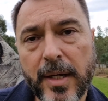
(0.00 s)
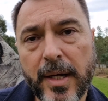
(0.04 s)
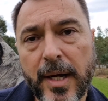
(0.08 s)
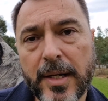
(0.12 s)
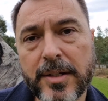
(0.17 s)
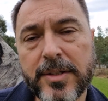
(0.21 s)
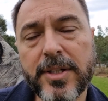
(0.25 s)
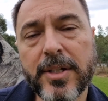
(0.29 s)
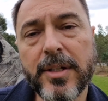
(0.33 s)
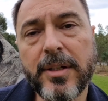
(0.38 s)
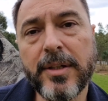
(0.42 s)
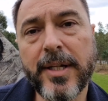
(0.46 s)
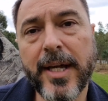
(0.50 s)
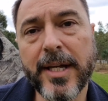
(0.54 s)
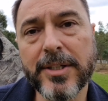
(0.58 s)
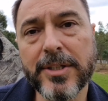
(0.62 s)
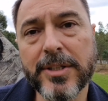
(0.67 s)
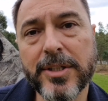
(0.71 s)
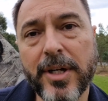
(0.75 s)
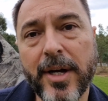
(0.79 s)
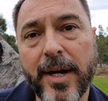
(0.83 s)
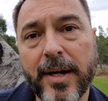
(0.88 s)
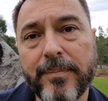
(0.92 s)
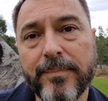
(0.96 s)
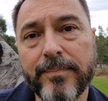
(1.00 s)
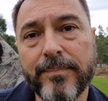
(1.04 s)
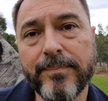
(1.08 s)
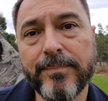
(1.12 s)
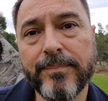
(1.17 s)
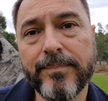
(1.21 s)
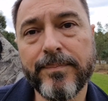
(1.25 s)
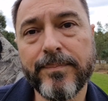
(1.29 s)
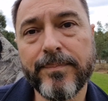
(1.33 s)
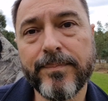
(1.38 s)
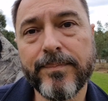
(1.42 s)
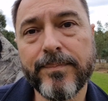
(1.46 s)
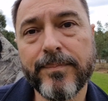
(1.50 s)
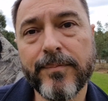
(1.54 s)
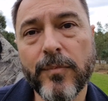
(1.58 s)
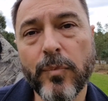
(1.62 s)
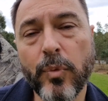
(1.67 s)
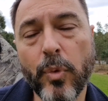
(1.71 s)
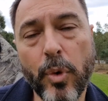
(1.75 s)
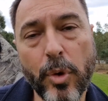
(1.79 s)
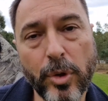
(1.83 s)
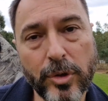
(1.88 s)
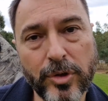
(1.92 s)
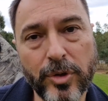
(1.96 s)
Until next time,
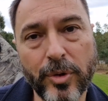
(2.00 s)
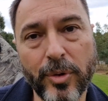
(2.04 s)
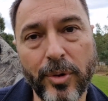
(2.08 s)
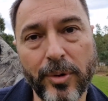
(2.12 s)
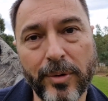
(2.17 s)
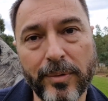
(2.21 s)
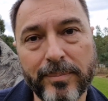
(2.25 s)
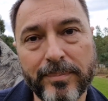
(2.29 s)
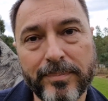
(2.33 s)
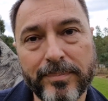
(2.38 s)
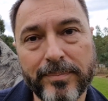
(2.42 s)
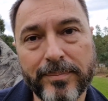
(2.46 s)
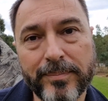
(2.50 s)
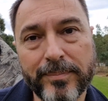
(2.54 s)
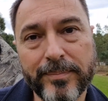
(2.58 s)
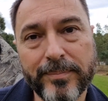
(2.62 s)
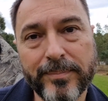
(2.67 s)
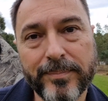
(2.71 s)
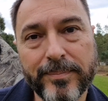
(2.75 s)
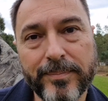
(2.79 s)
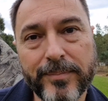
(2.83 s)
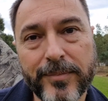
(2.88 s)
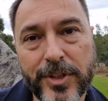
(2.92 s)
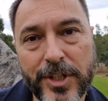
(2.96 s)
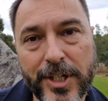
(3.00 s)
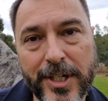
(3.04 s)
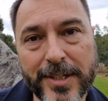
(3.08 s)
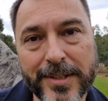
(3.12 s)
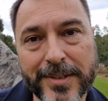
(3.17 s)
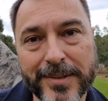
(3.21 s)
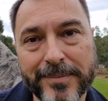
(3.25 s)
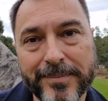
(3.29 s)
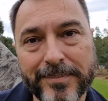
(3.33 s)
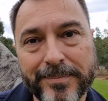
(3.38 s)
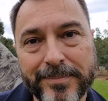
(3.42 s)
walk tall. Cheers.